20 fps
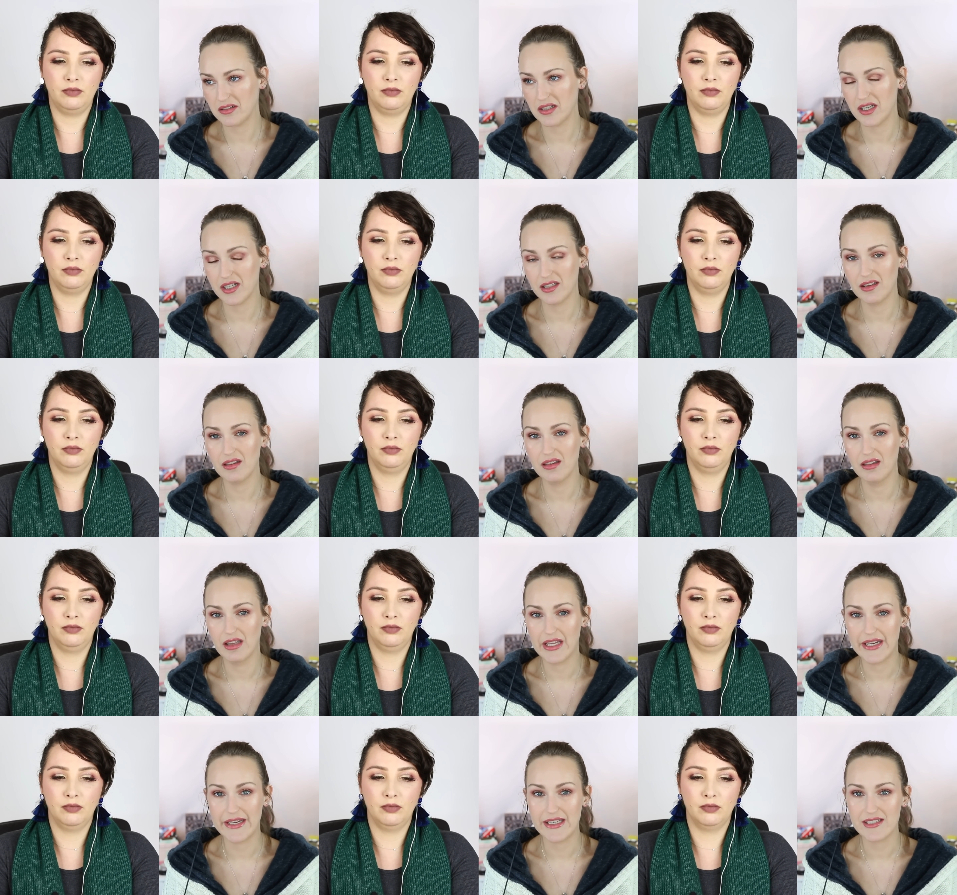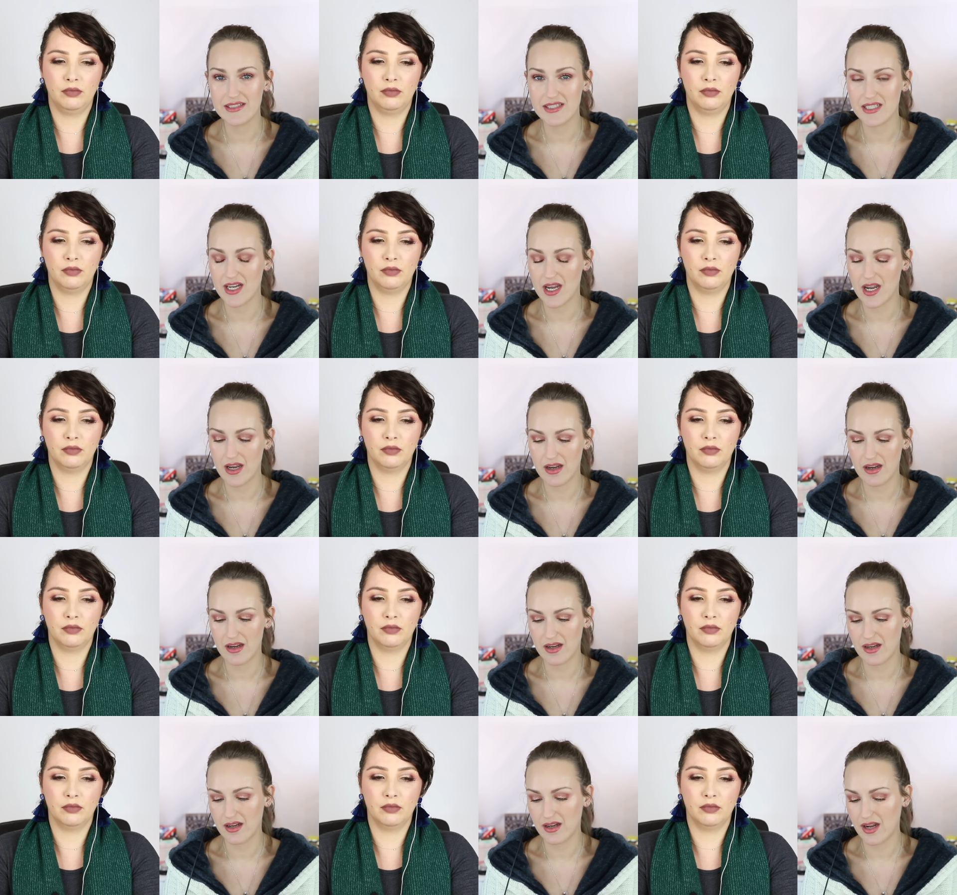Speaker 1: at least
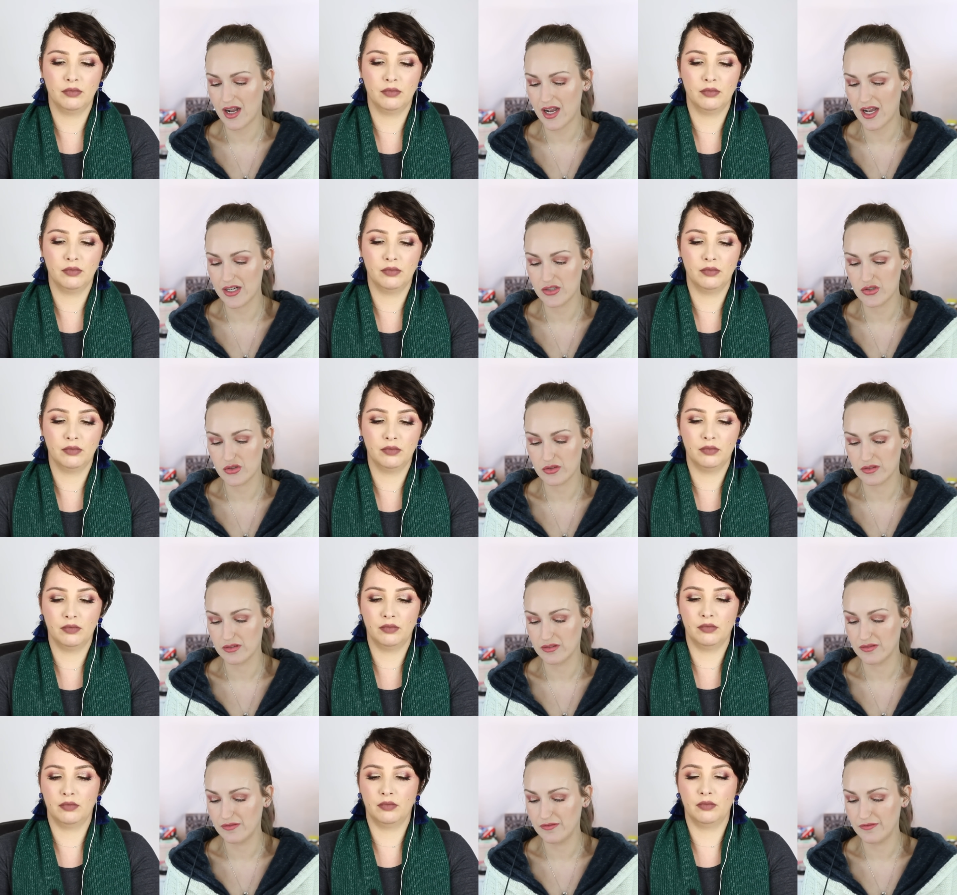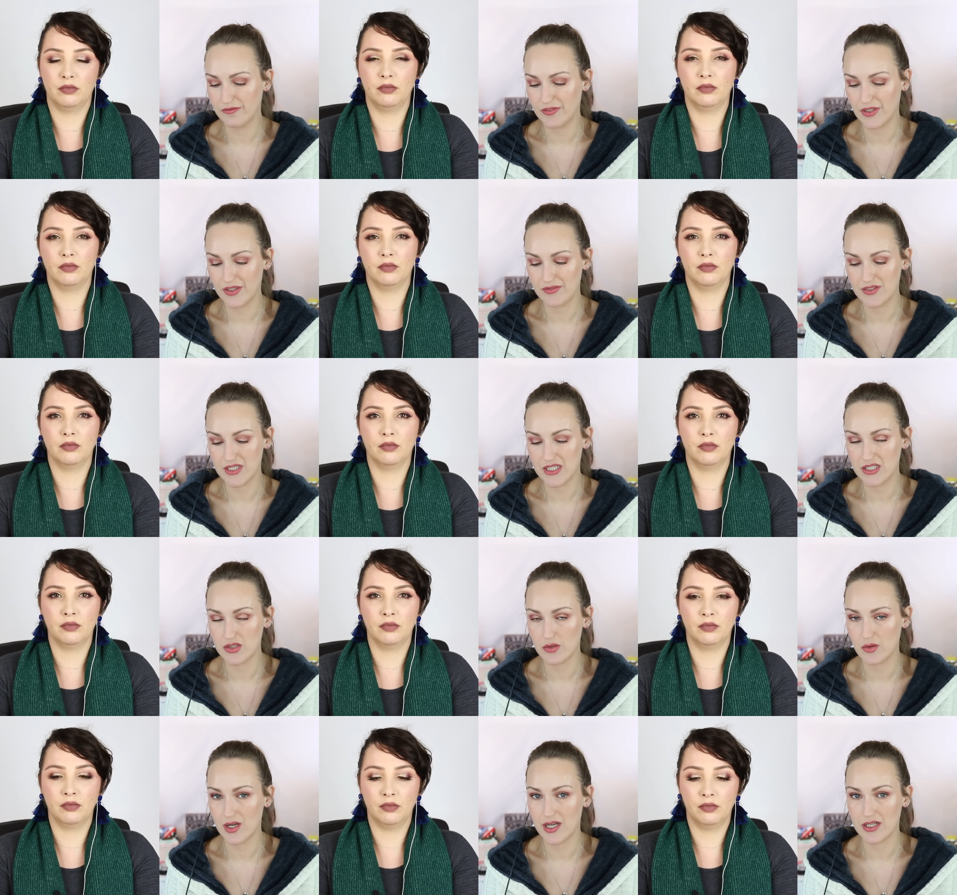one hundred fifty
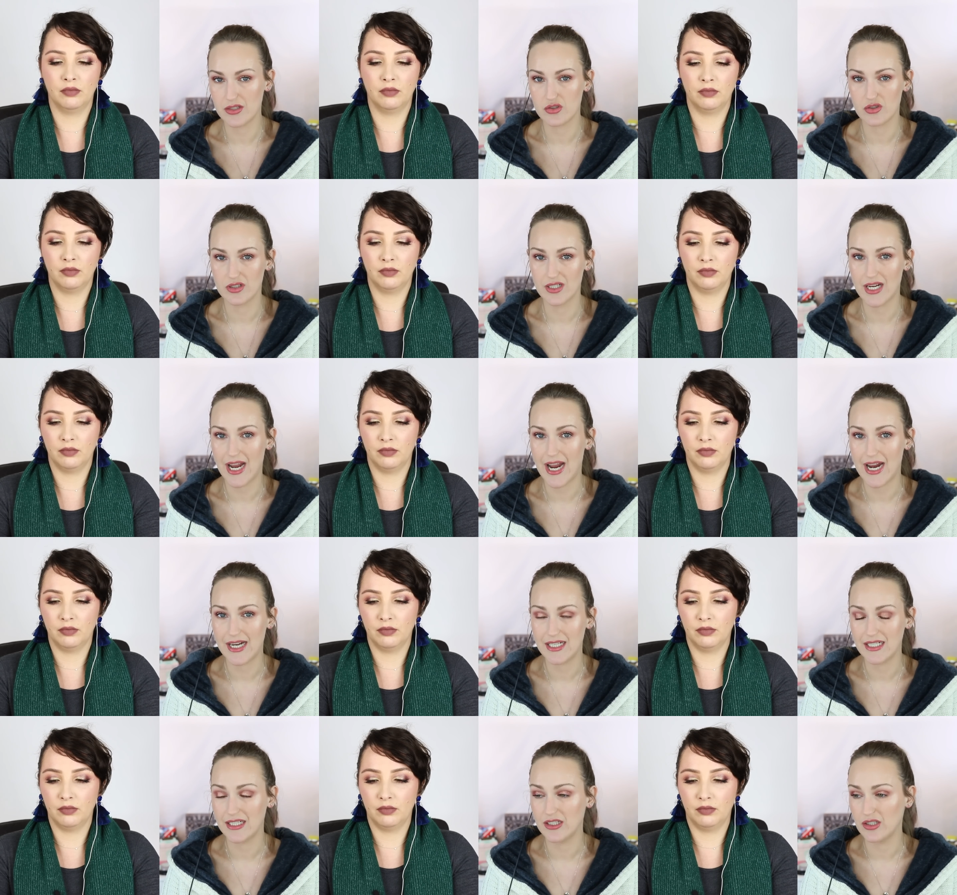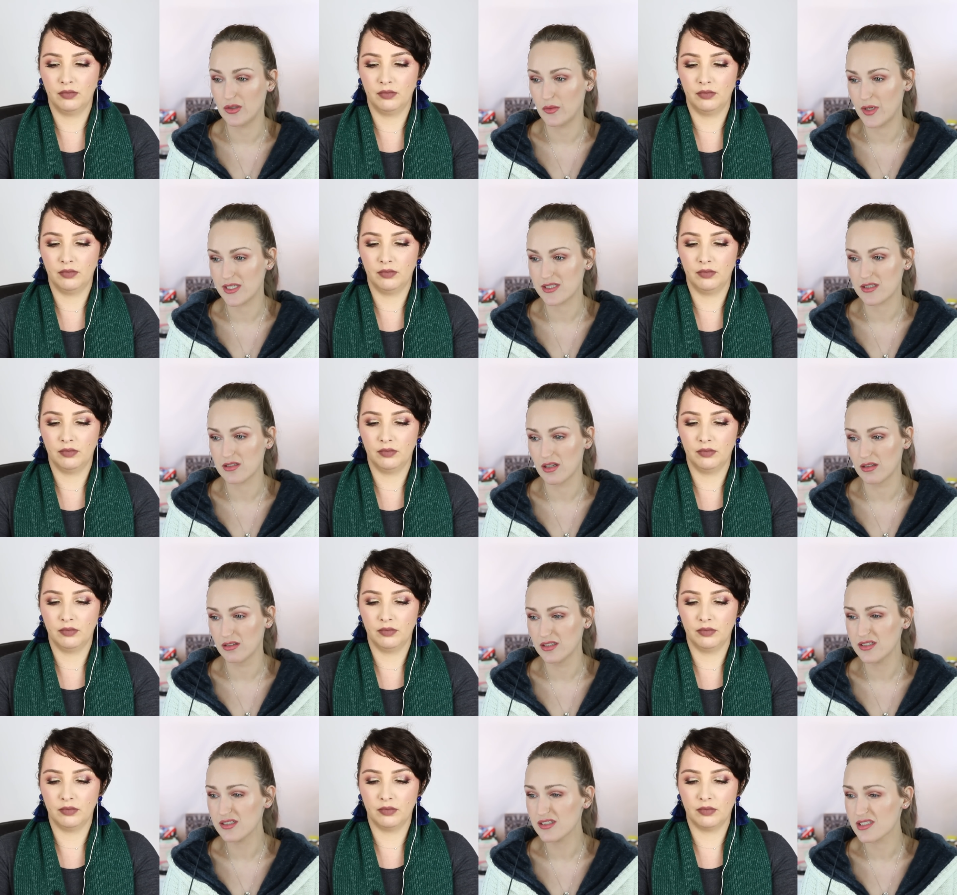to one hundred eighty U S
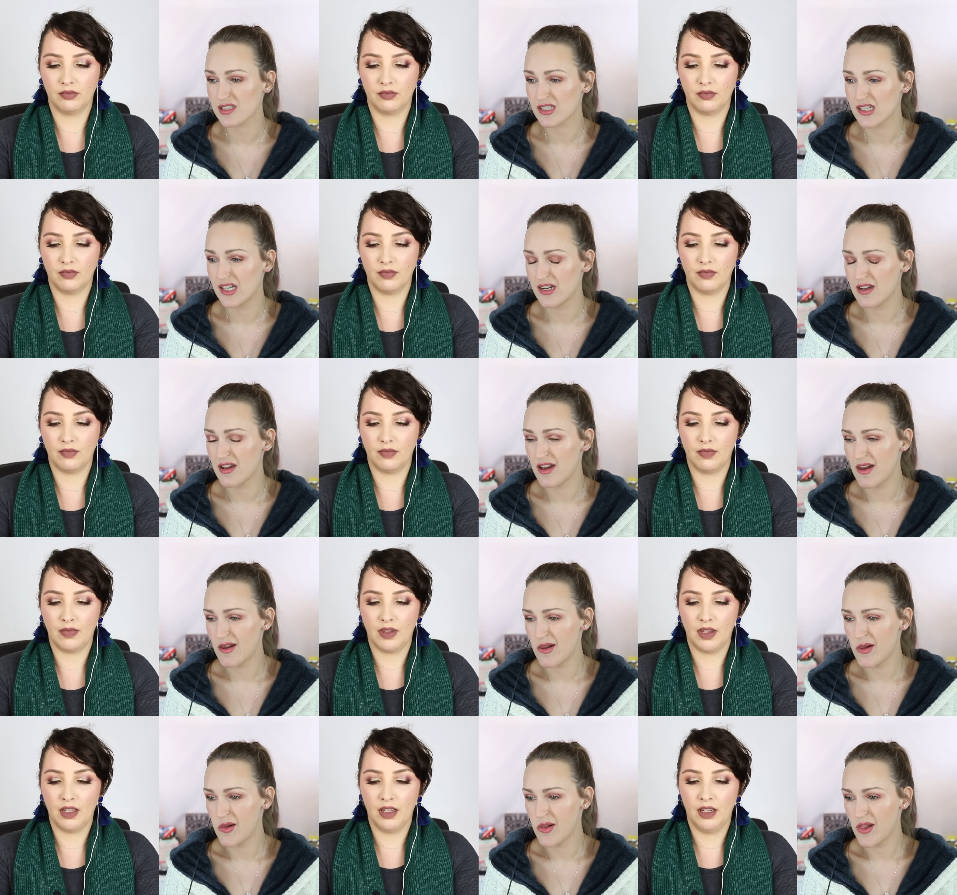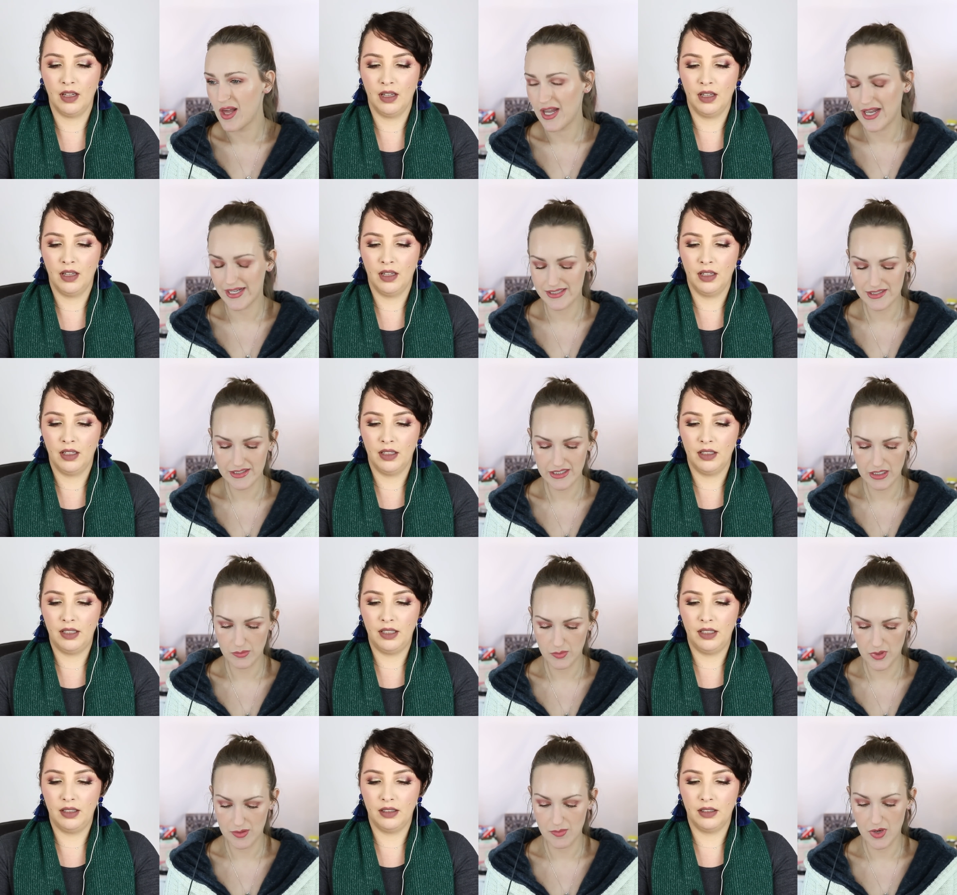dollars. That's going
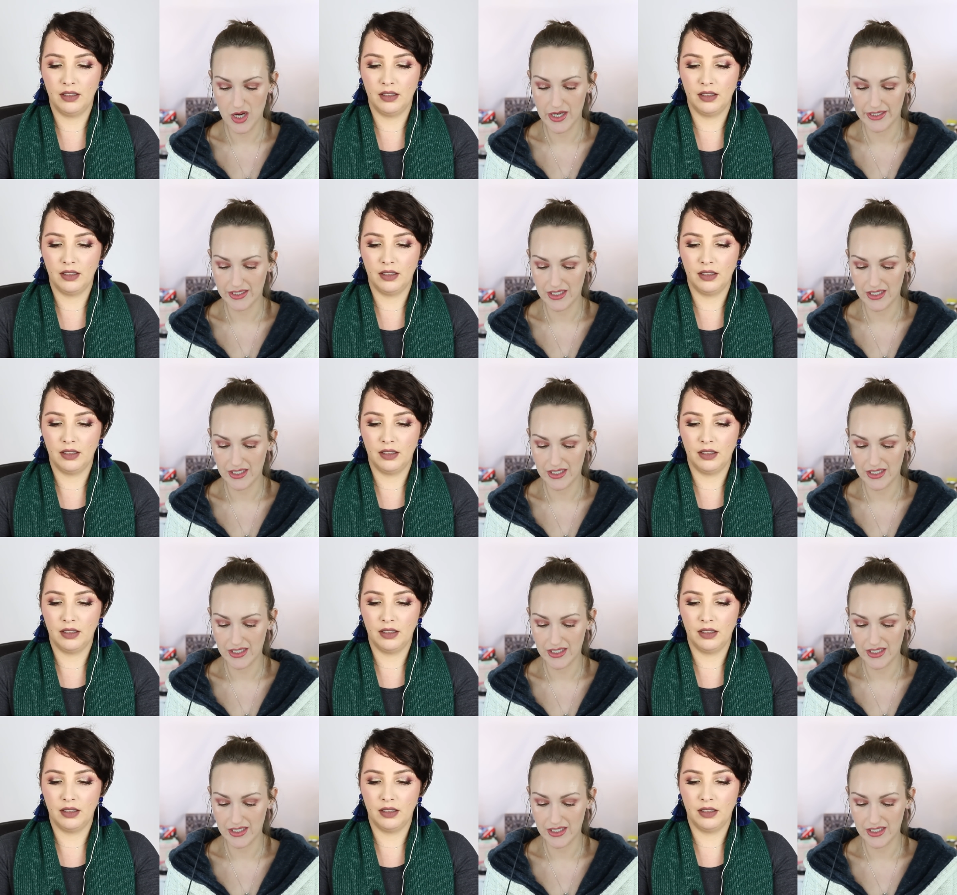to be my